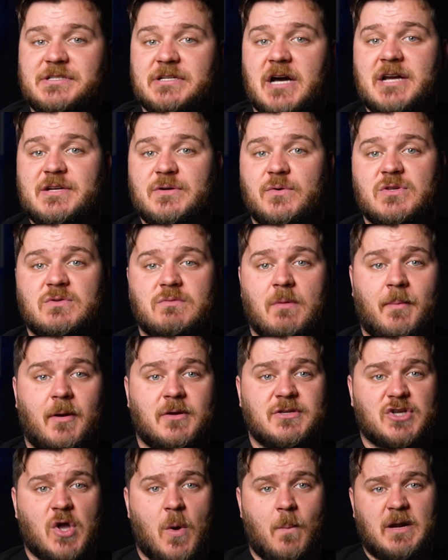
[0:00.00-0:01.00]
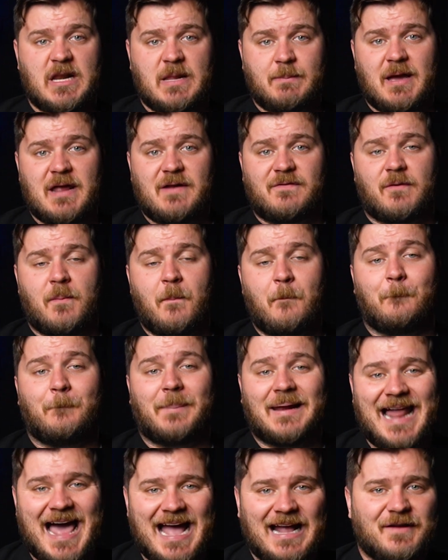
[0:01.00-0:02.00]
titles were most commonly made from
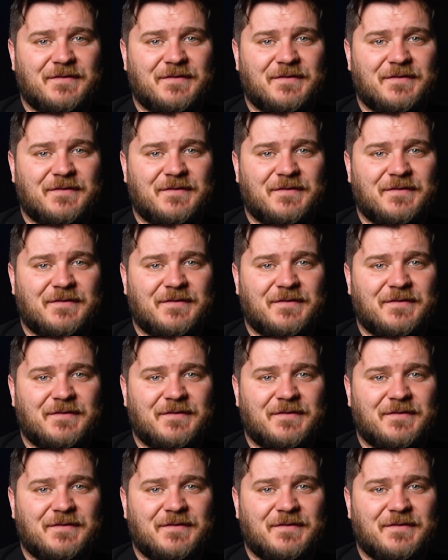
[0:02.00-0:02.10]
black